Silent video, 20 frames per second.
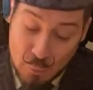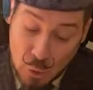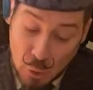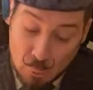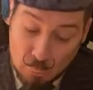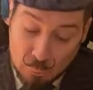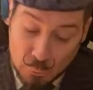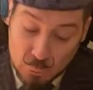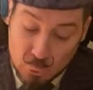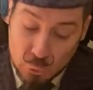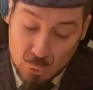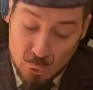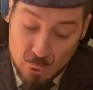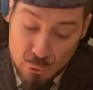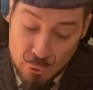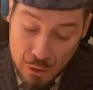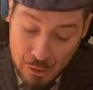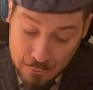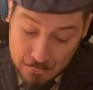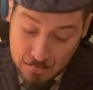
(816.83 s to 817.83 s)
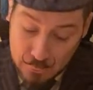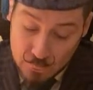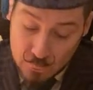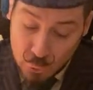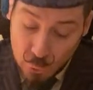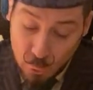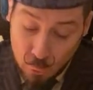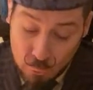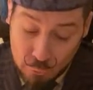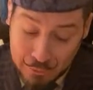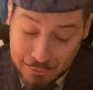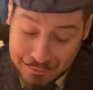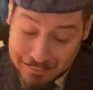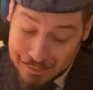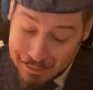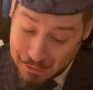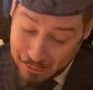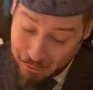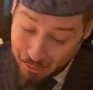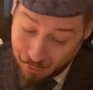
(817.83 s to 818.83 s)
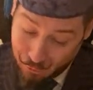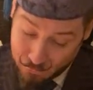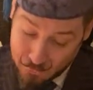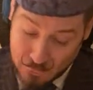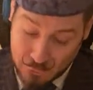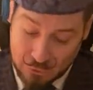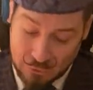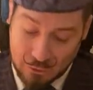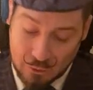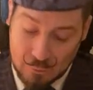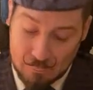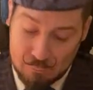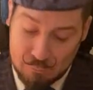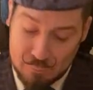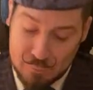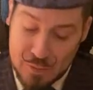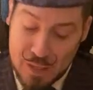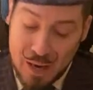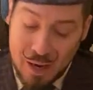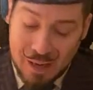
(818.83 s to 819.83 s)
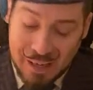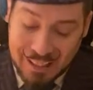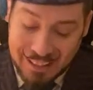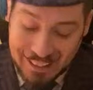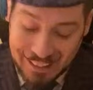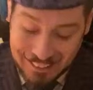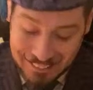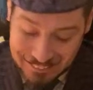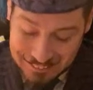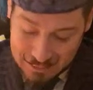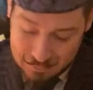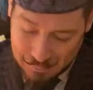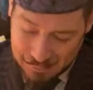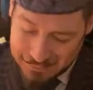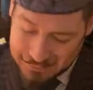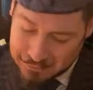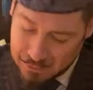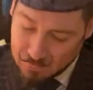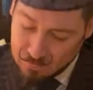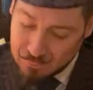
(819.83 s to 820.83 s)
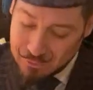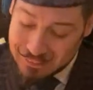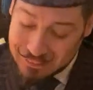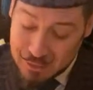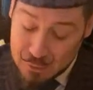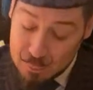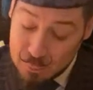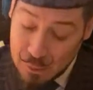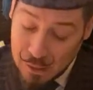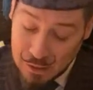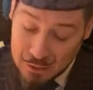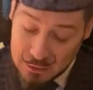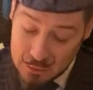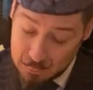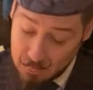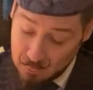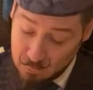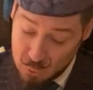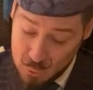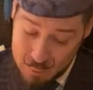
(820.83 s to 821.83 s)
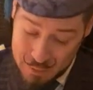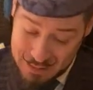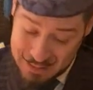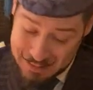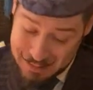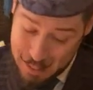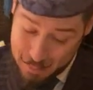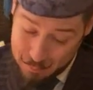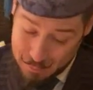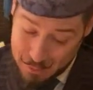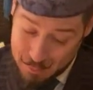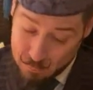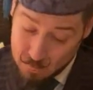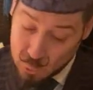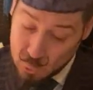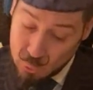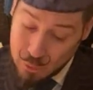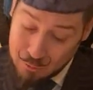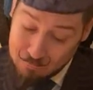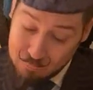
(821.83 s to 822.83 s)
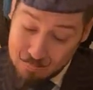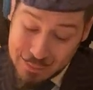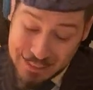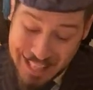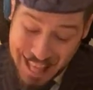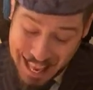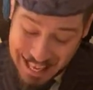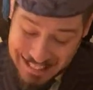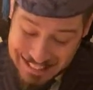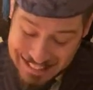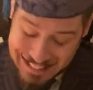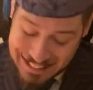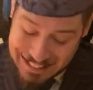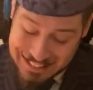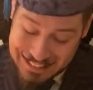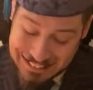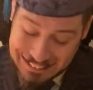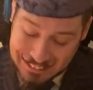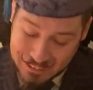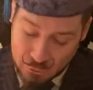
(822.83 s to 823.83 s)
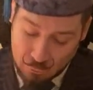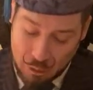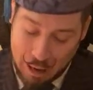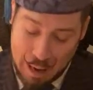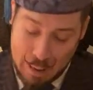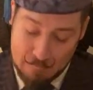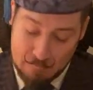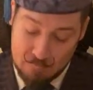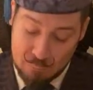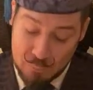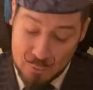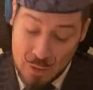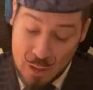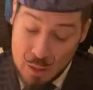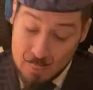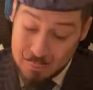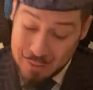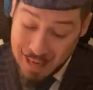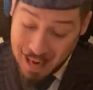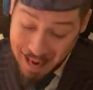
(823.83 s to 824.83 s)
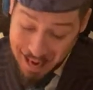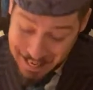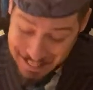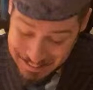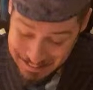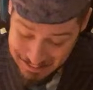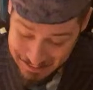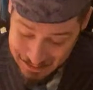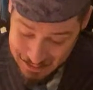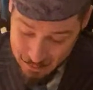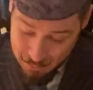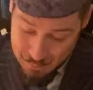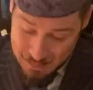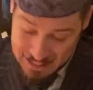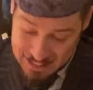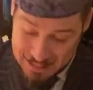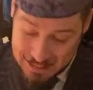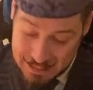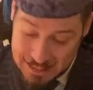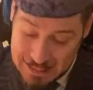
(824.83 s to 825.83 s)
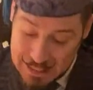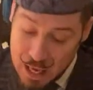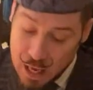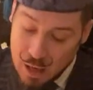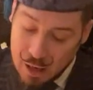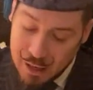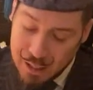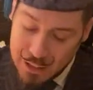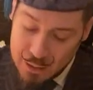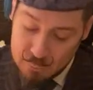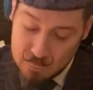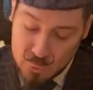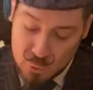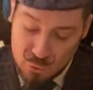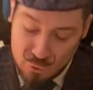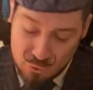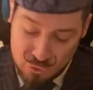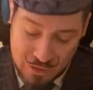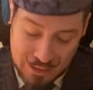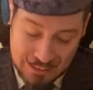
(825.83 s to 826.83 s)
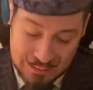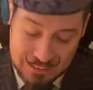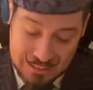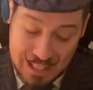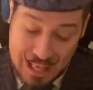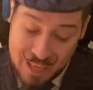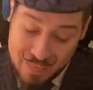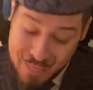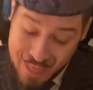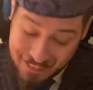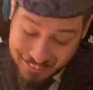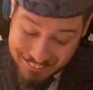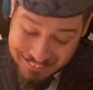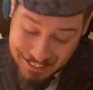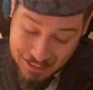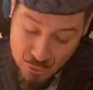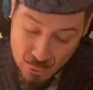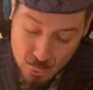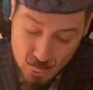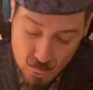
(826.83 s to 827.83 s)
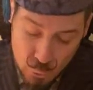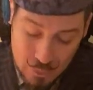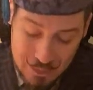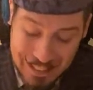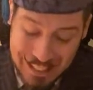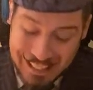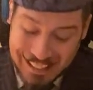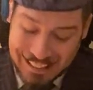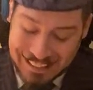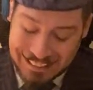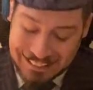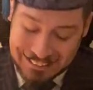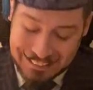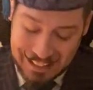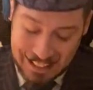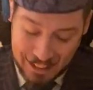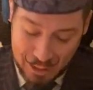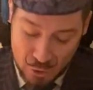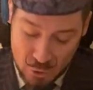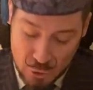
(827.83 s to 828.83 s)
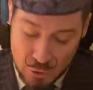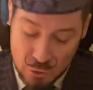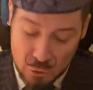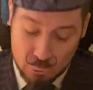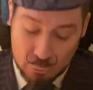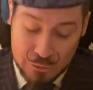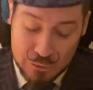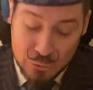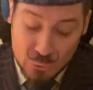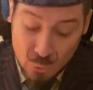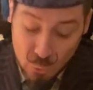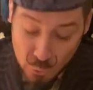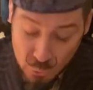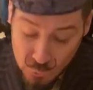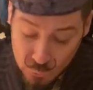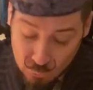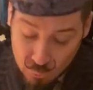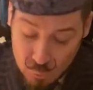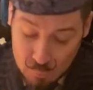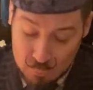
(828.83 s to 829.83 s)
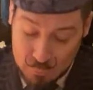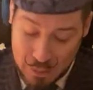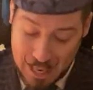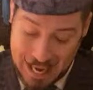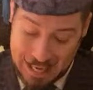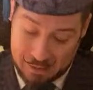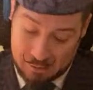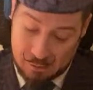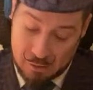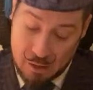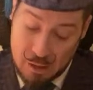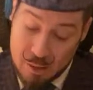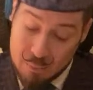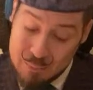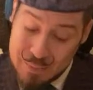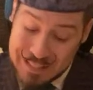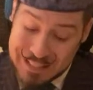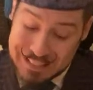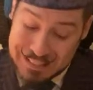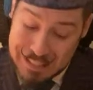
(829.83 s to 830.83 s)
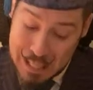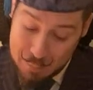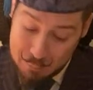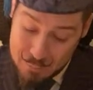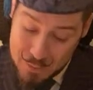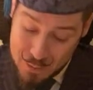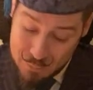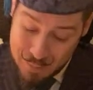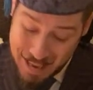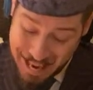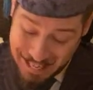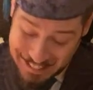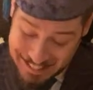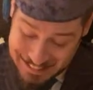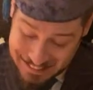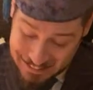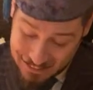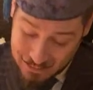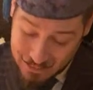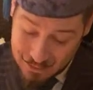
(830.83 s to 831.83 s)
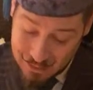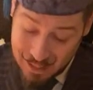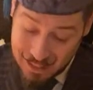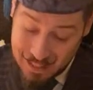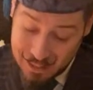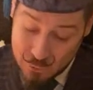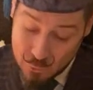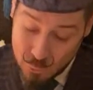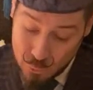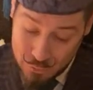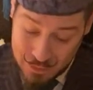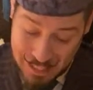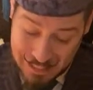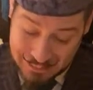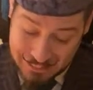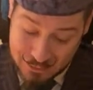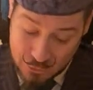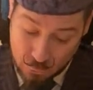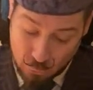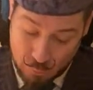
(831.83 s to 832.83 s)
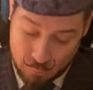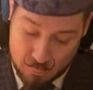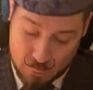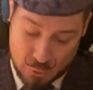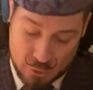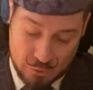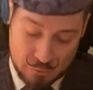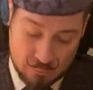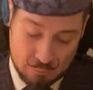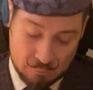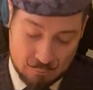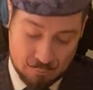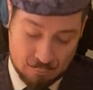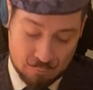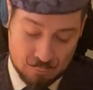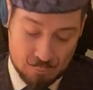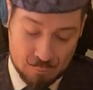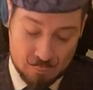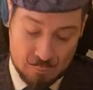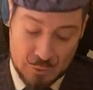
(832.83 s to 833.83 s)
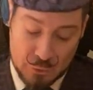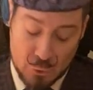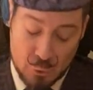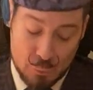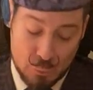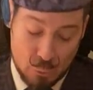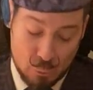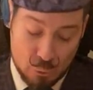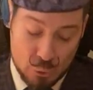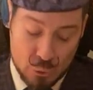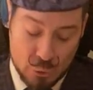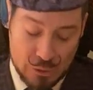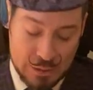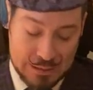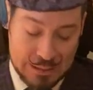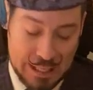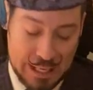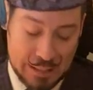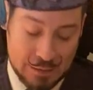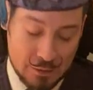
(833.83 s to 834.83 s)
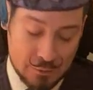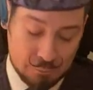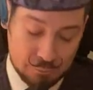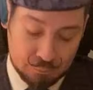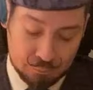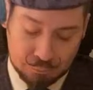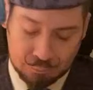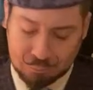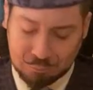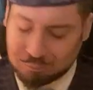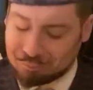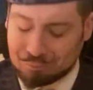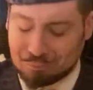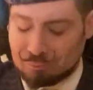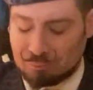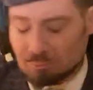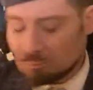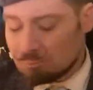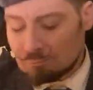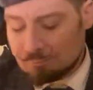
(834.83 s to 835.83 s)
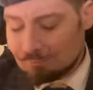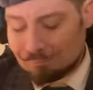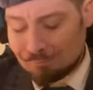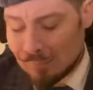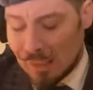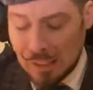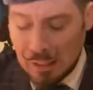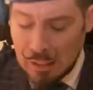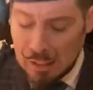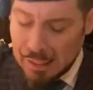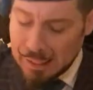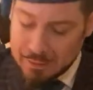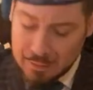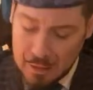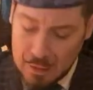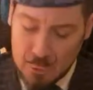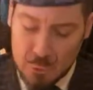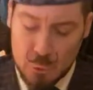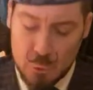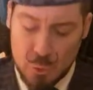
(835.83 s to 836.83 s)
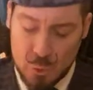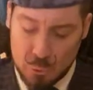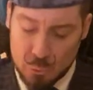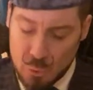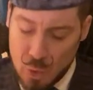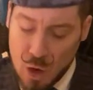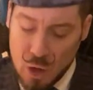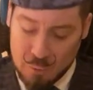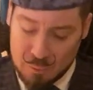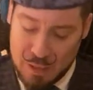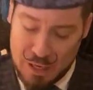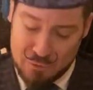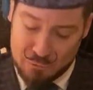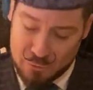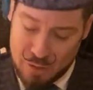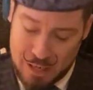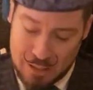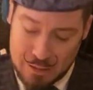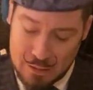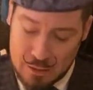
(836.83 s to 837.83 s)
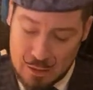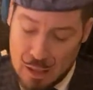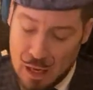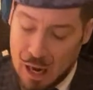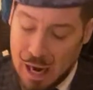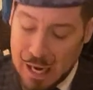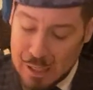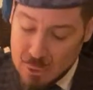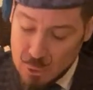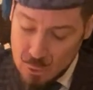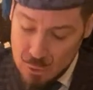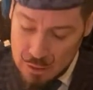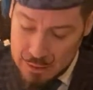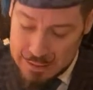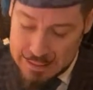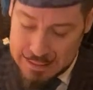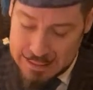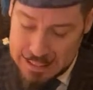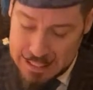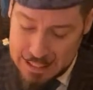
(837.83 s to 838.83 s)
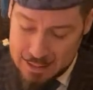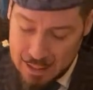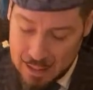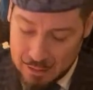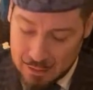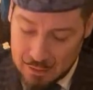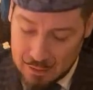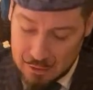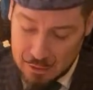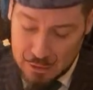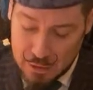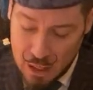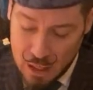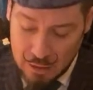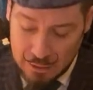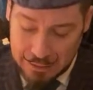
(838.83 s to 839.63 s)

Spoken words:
But that is only psychological. I asked myself, is it possible for Miss Debenham to have planned this crime? Behind this business, I am convinced there is a cool, intelligent, resourceful brain. Miss Debenham answers to that description. Monsieur Bouc shook his head. I think you are wrong, my friend. I do not see that young